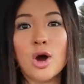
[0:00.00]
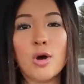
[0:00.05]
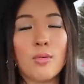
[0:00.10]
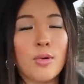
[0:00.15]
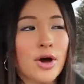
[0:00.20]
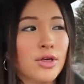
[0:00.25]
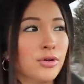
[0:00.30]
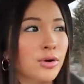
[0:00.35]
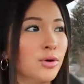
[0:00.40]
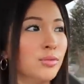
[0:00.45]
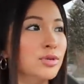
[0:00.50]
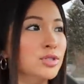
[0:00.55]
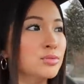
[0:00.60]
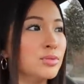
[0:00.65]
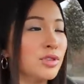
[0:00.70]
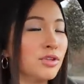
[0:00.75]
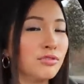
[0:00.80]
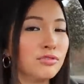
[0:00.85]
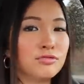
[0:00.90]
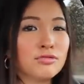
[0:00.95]
whether it was
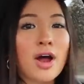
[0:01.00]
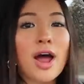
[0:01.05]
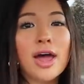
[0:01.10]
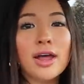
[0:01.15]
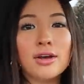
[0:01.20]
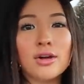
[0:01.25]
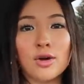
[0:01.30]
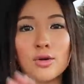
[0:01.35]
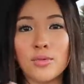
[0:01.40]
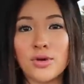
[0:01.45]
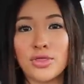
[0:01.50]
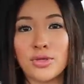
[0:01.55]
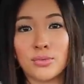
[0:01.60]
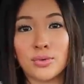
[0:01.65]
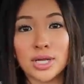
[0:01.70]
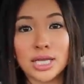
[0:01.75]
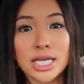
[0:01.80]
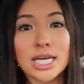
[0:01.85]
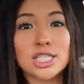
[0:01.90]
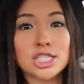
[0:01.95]
with a friend or with a
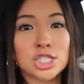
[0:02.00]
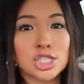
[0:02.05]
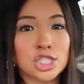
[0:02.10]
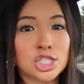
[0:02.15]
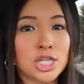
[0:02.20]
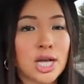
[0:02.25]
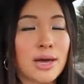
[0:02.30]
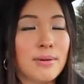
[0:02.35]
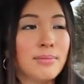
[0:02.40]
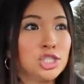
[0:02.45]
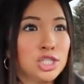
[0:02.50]
relationship,